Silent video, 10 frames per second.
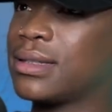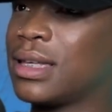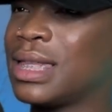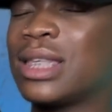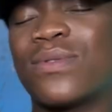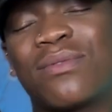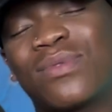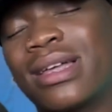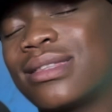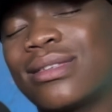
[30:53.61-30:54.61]
That's
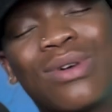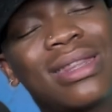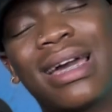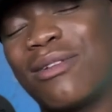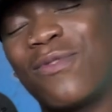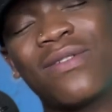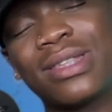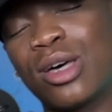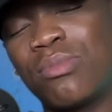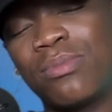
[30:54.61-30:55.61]
one thing I forever tell
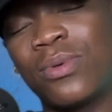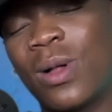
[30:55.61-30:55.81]
people: